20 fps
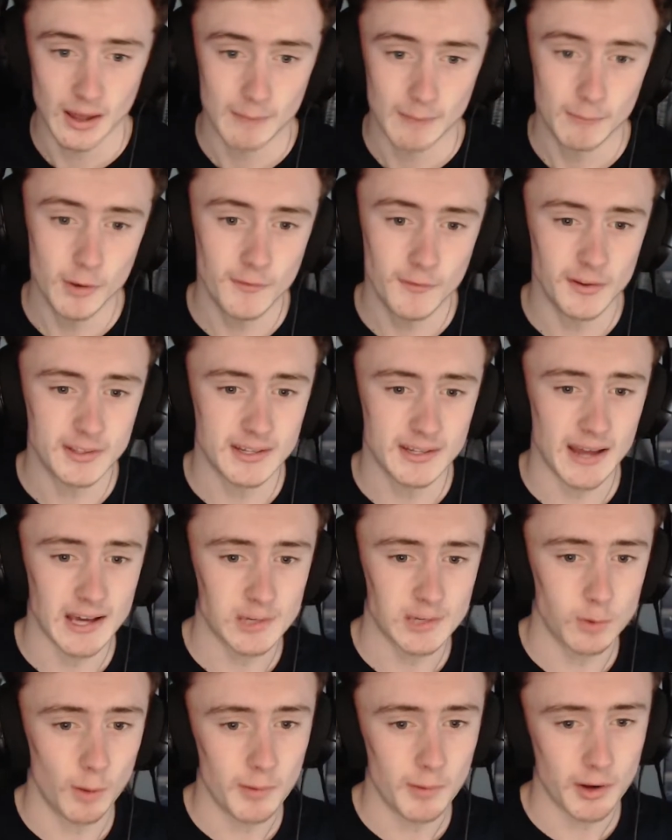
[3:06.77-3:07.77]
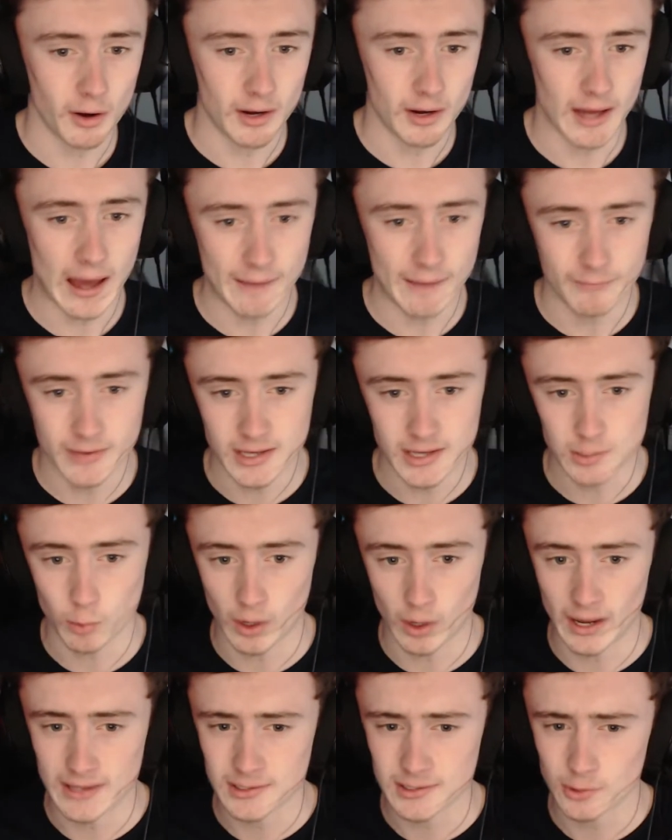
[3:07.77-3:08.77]
Moving into the next one, we kind of have this, what
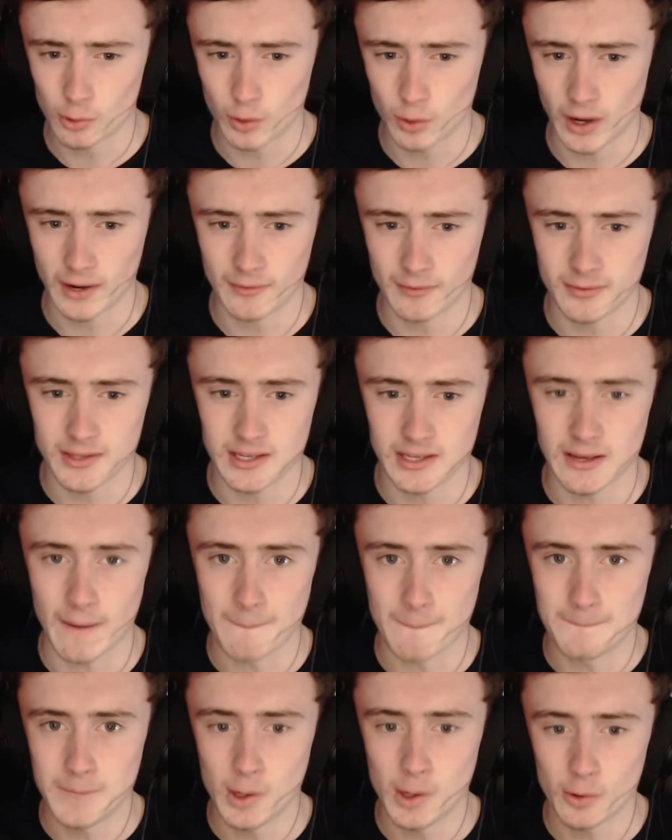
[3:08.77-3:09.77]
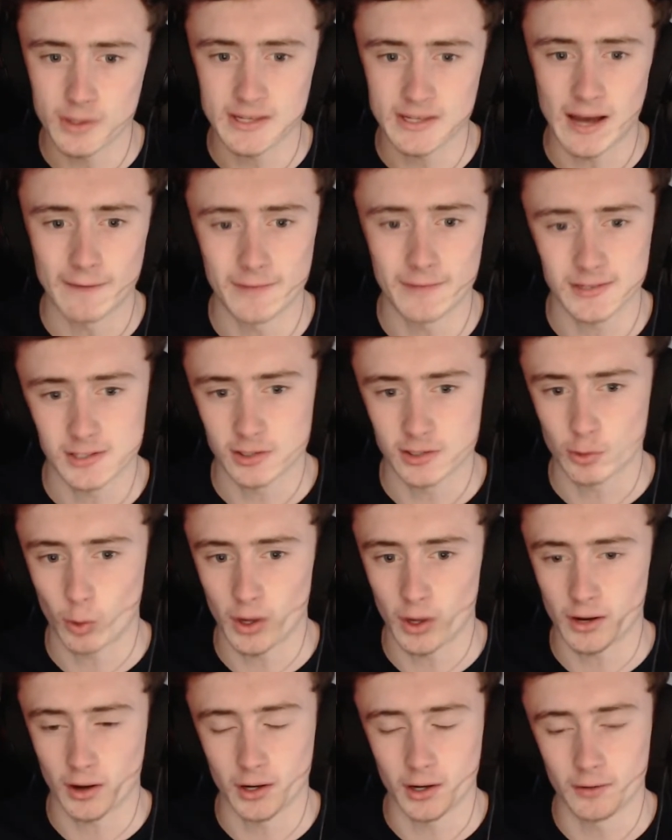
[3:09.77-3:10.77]
I like to call kind of the builder's outfit. It's
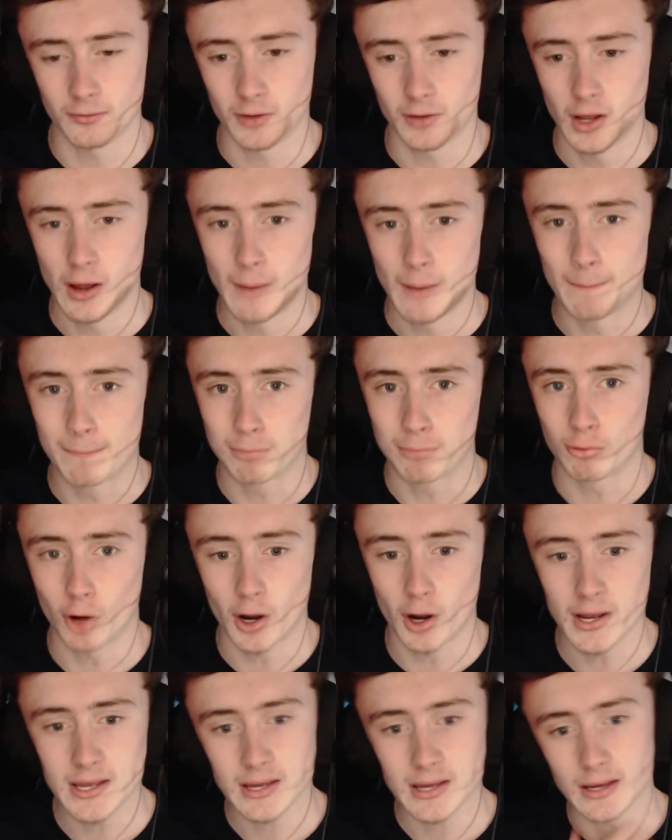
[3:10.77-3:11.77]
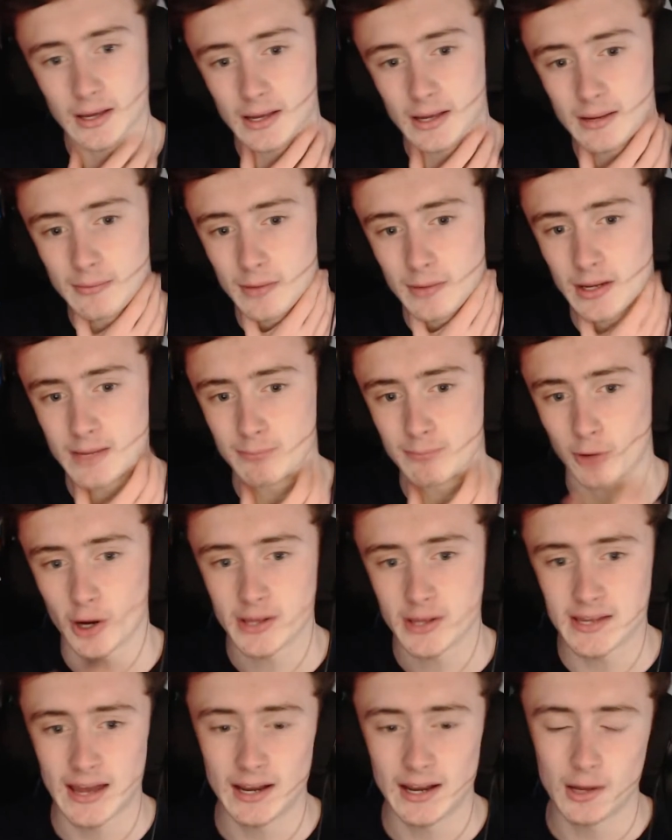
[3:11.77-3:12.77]
quite kind of bright
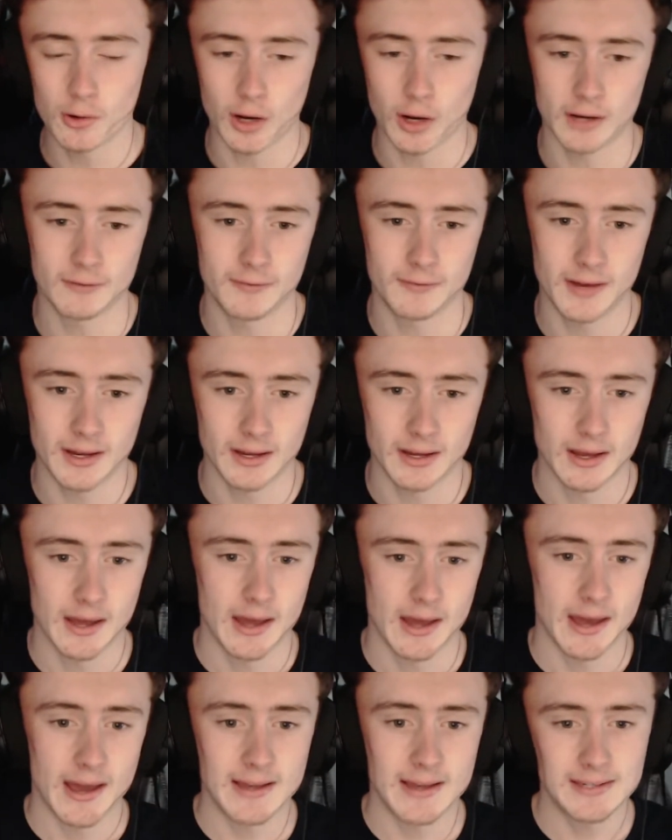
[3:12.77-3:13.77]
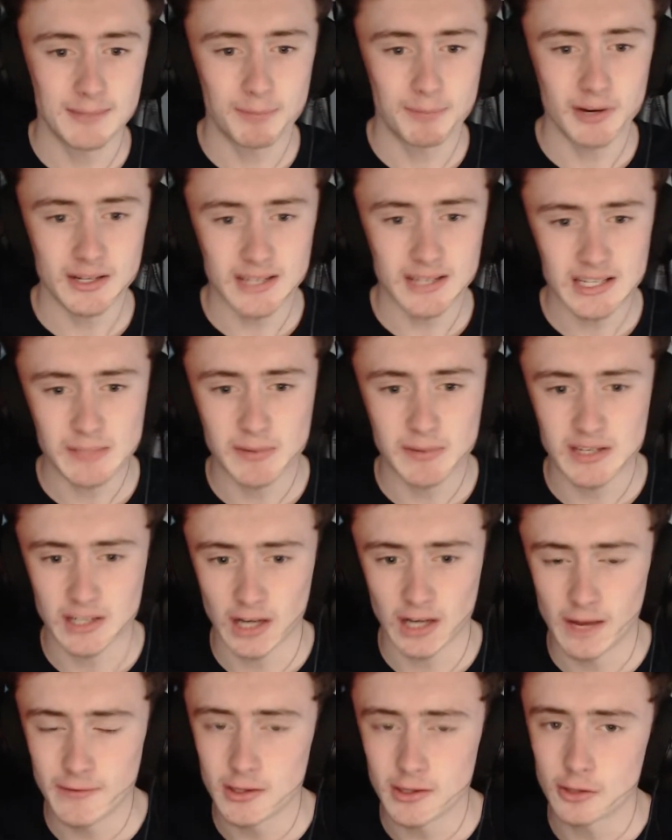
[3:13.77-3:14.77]
yellow kind of thing. It's a pretty decent piece of
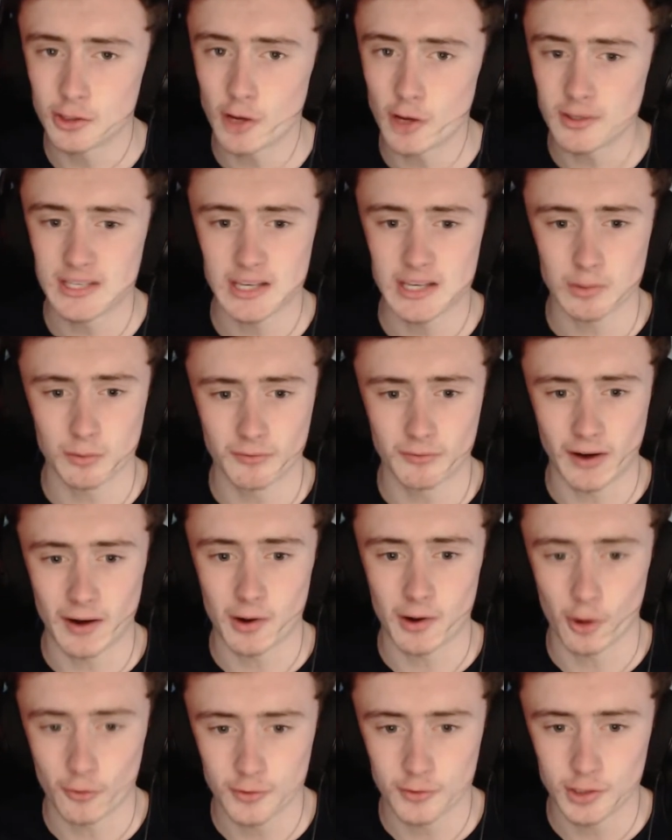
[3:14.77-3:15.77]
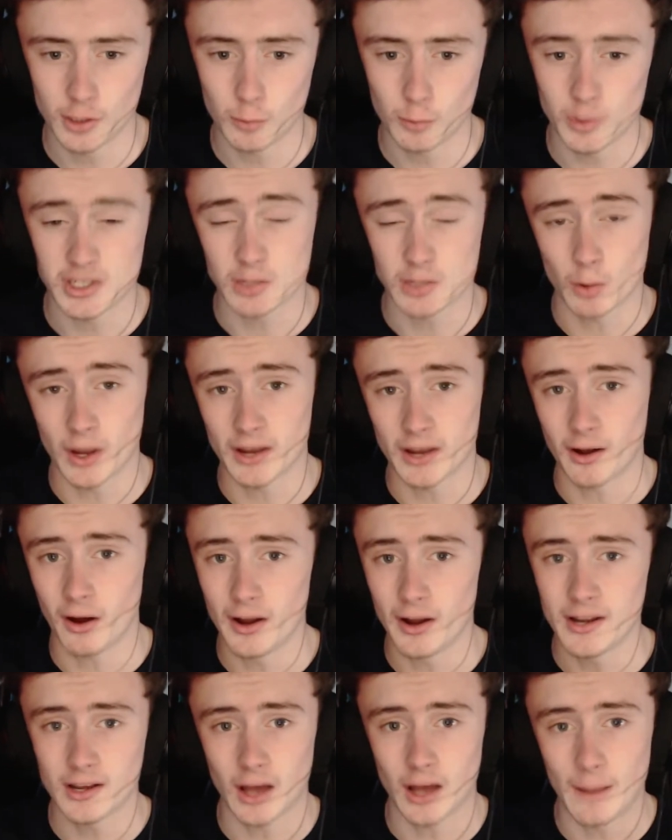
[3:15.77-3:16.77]
clothing. You don't see this one very often, which is why it
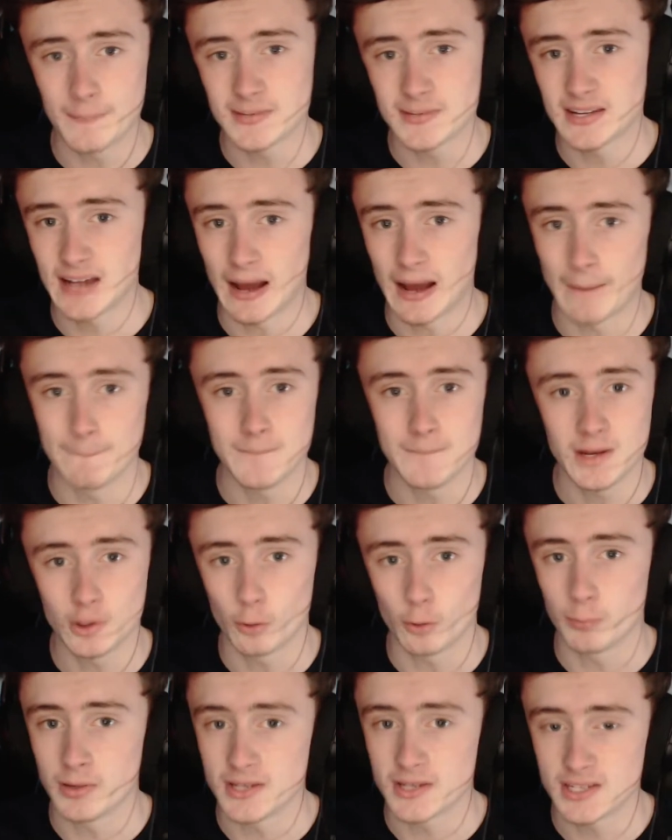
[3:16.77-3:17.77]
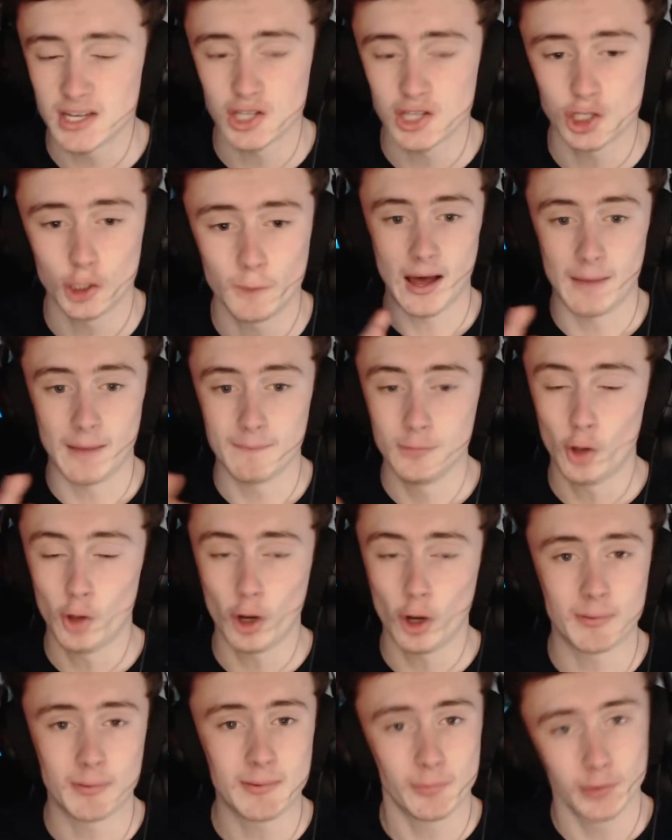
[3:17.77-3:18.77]
kind of comes in at a middle position. Not a lot
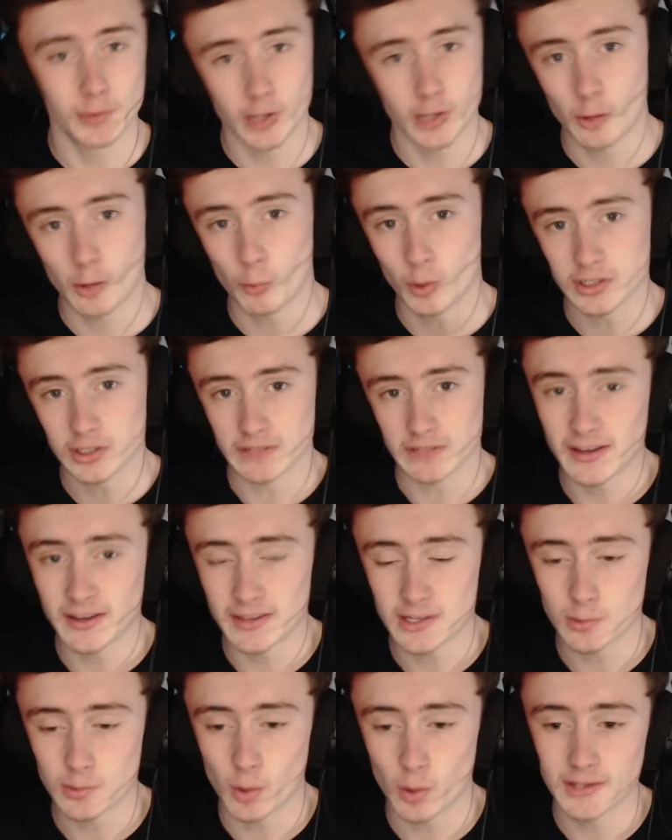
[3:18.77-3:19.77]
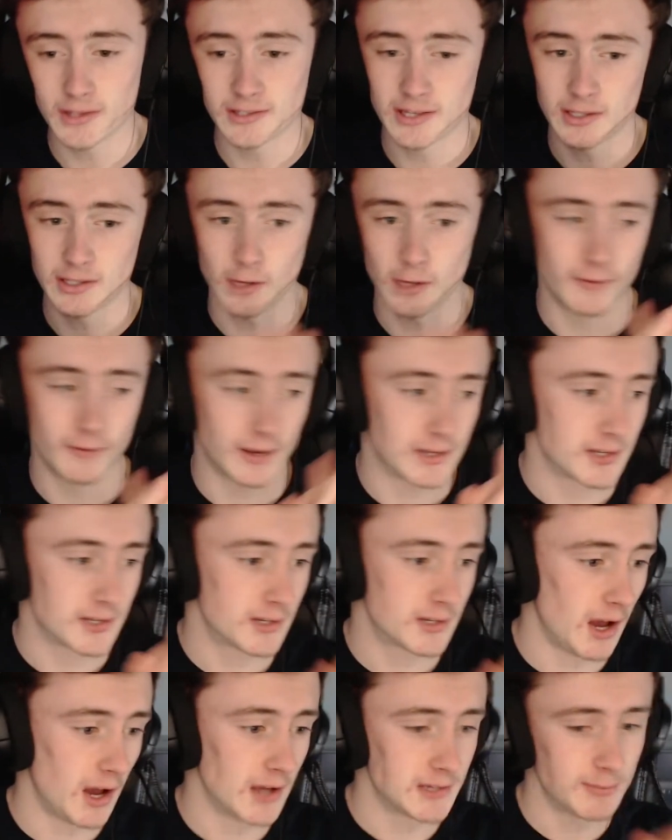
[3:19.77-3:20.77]
of people know what to think of this one, so they don't think it's
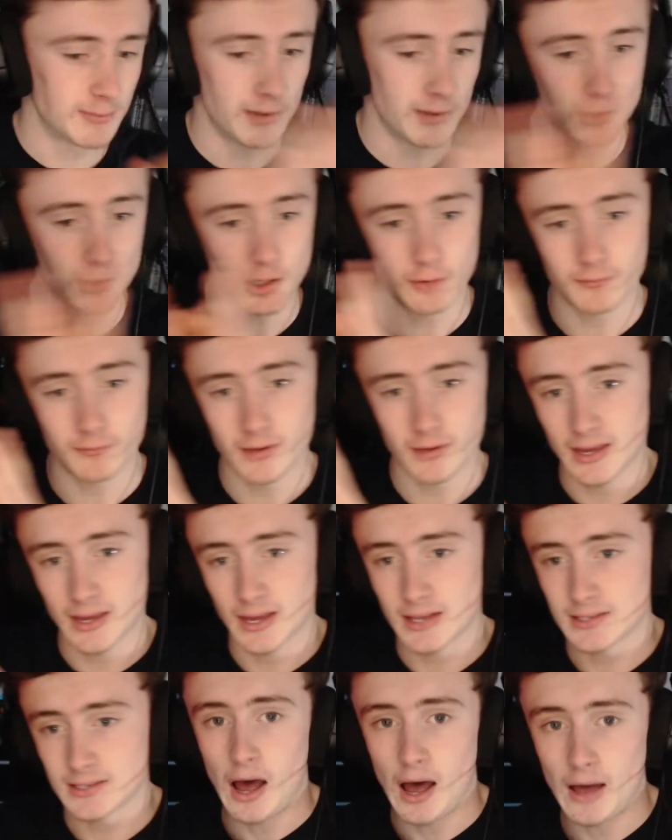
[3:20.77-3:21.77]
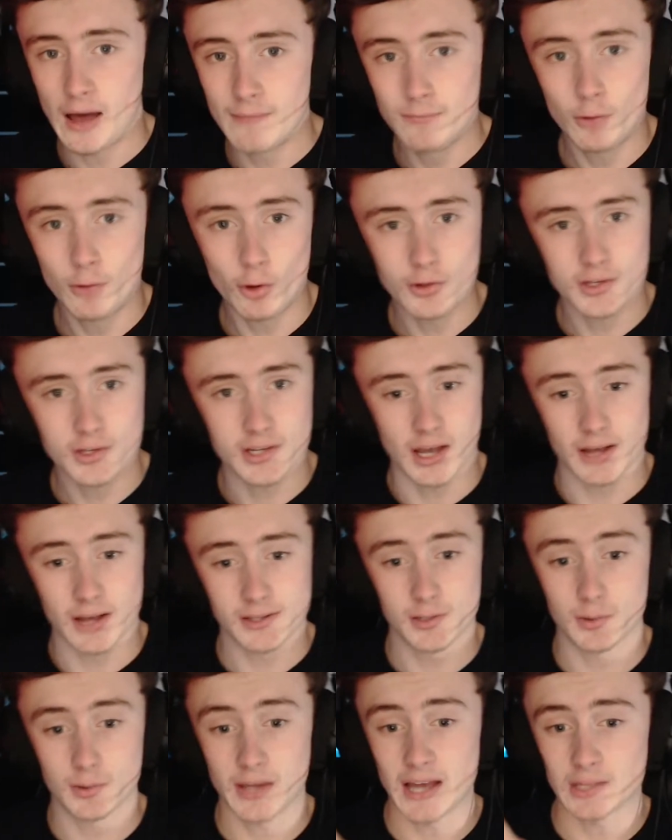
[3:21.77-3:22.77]
sus. They also don't think it's non-sus,
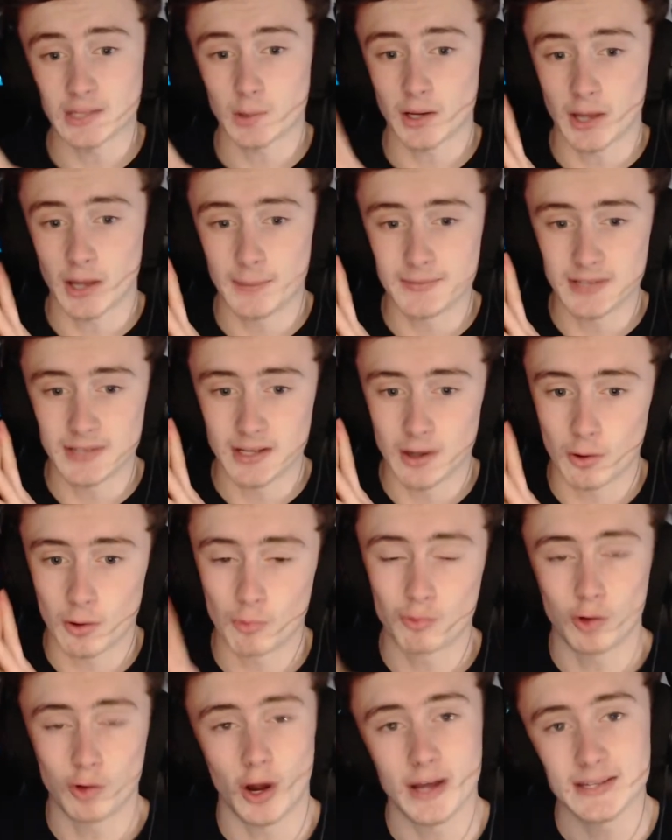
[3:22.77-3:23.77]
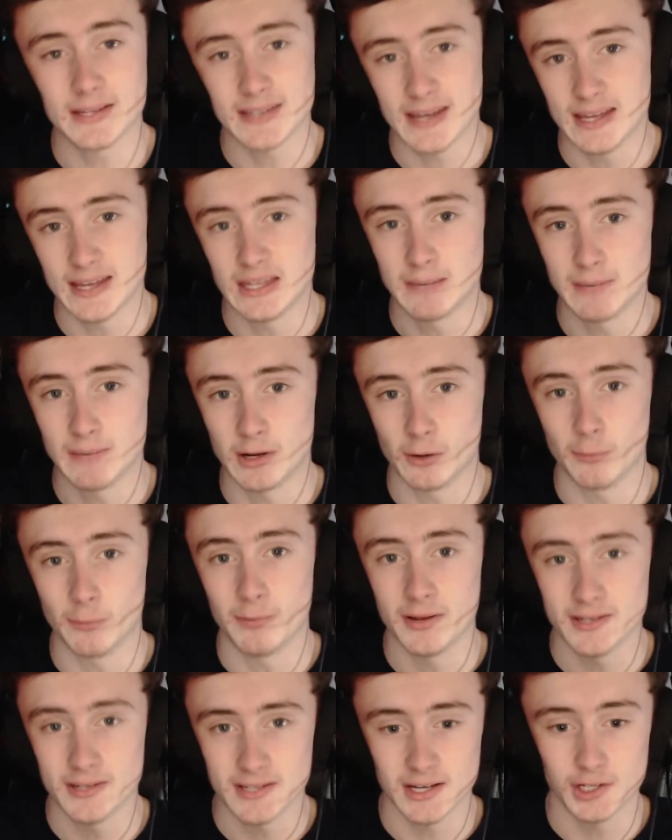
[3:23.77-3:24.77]
so that's why it comes in right in the middle
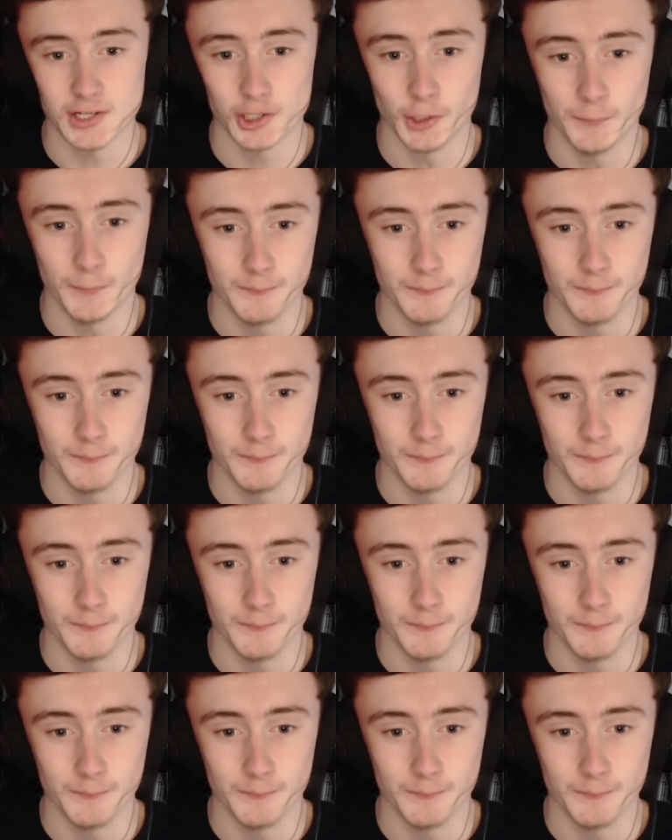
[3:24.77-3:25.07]
position.